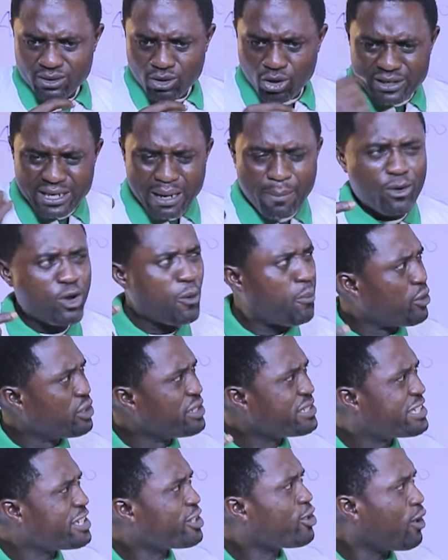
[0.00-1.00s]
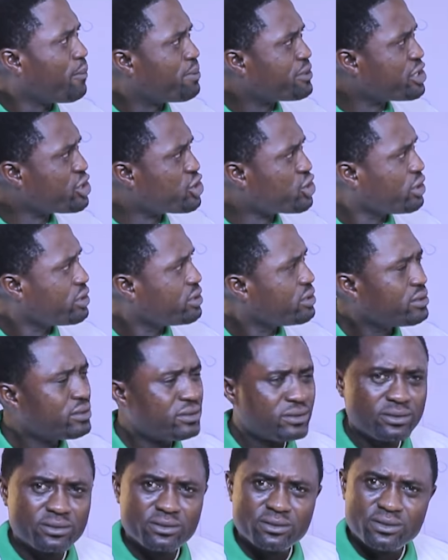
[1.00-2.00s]
Under monopolistic competition,
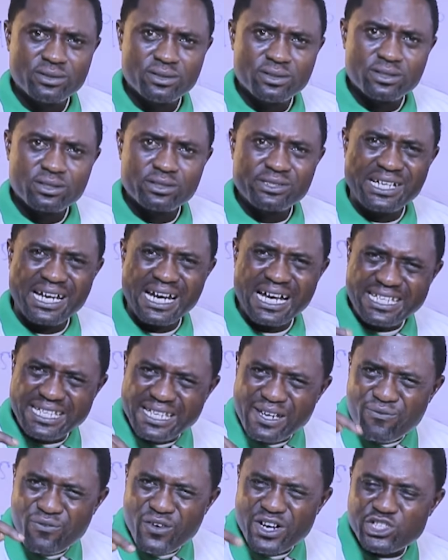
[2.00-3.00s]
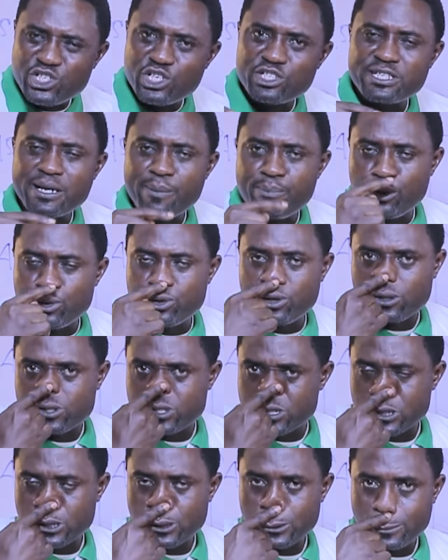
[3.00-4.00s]
there are differentiated
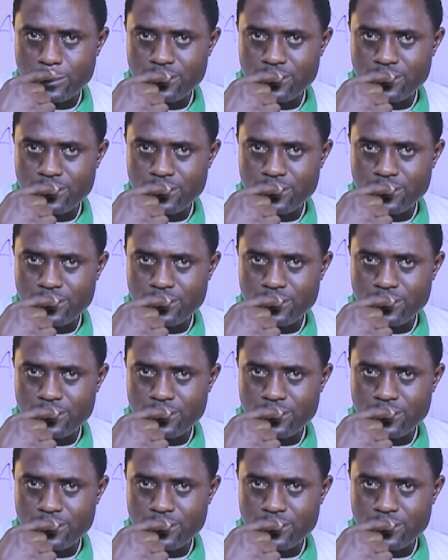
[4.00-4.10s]
products.